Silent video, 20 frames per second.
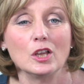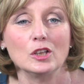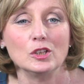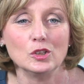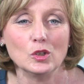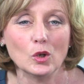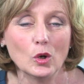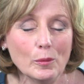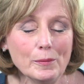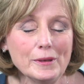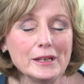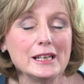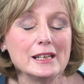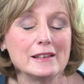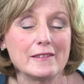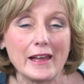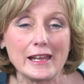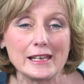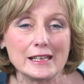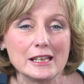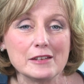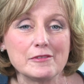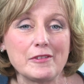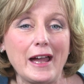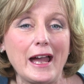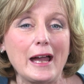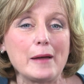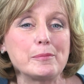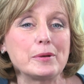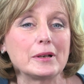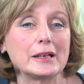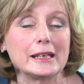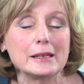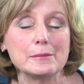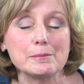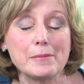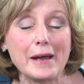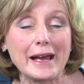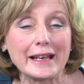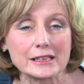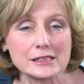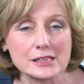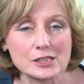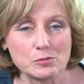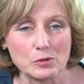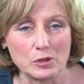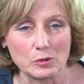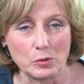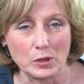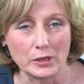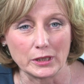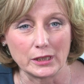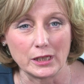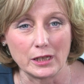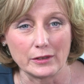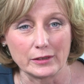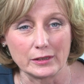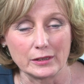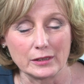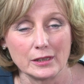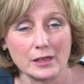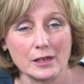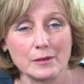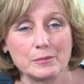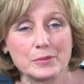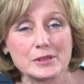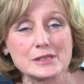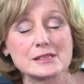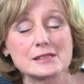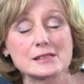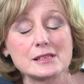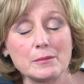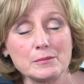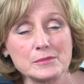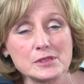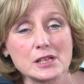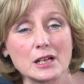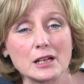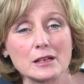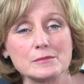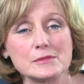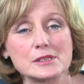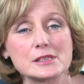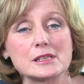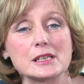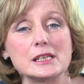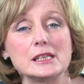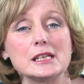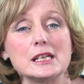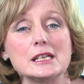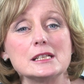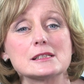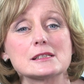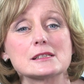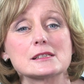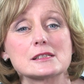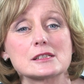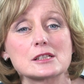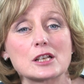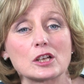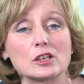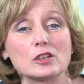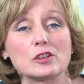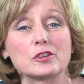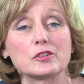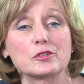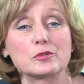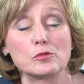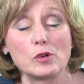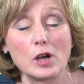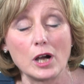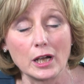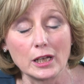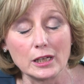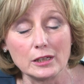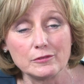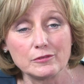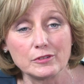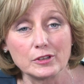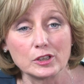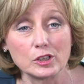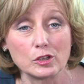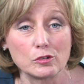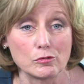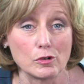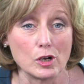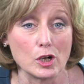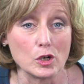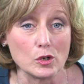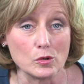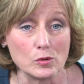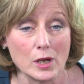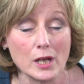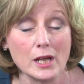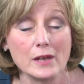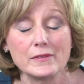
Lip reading: Normally, they live happily in balance with one another, but sometimes the yeasts can thrive and grow.